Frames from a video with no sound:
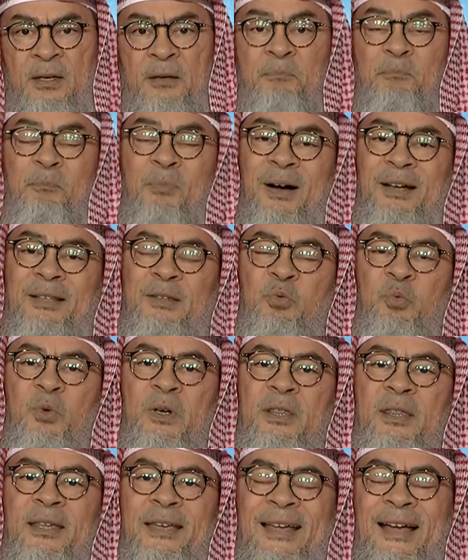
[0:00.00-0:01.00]
But
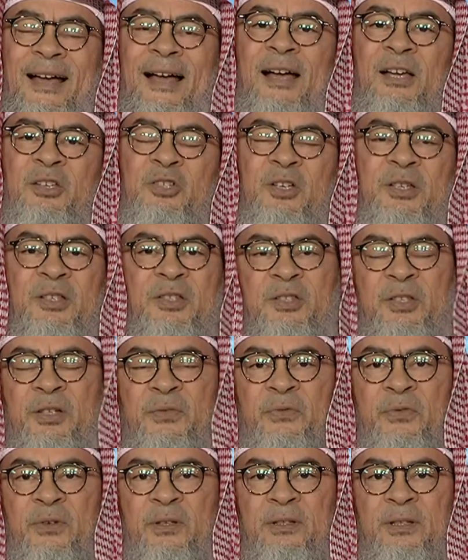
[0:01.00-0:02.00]
with cash, it's
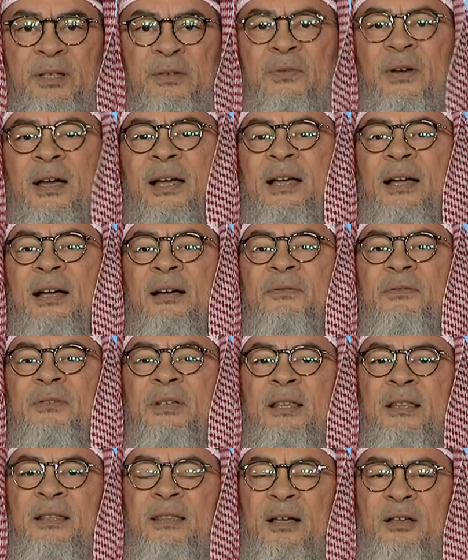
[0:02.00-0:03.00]
different. If I have
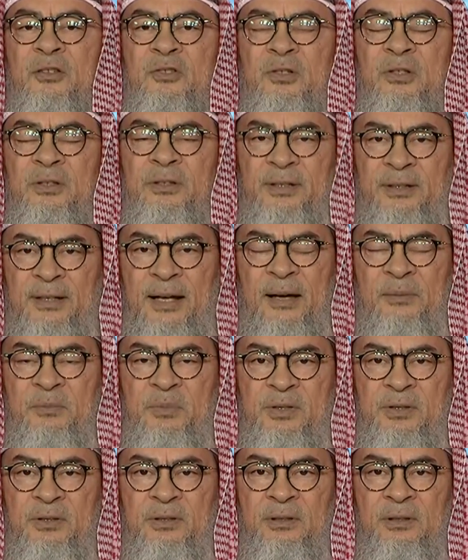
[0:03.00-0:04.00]
ten thousand
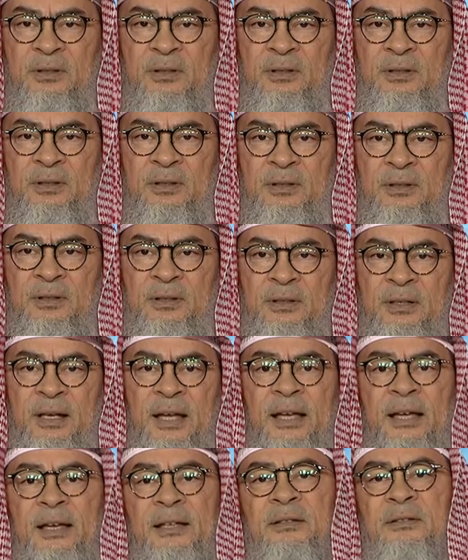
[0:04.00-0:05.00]
dirhams
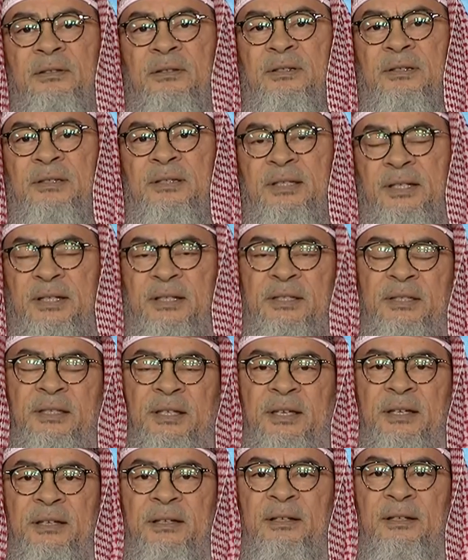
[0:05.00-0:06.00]
and
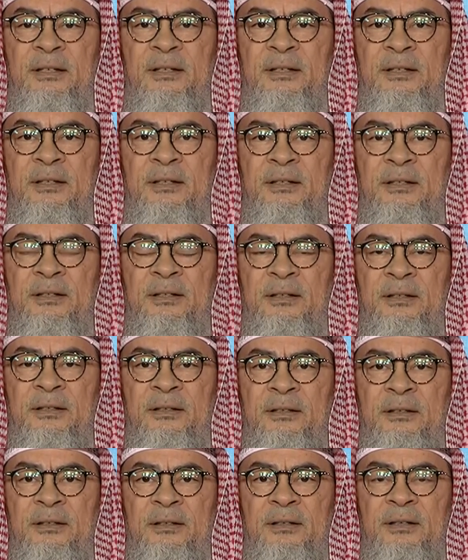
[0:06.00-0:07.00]
sixty
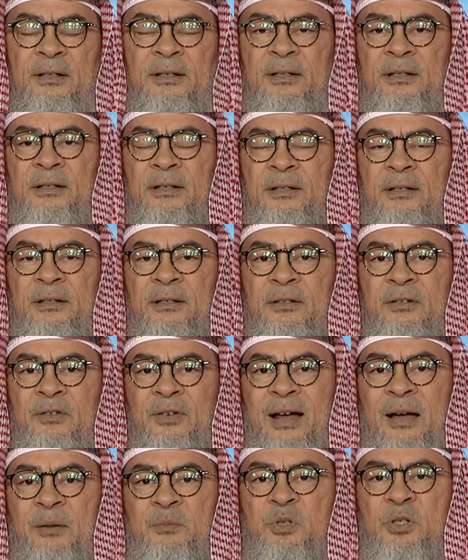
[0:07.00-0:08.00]
uh, uh,
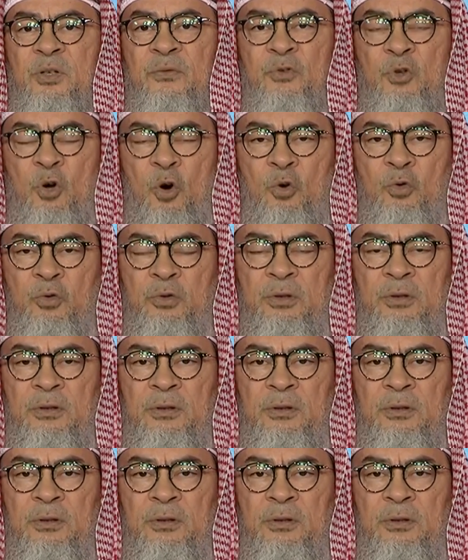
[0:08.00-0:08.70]
grams of gold,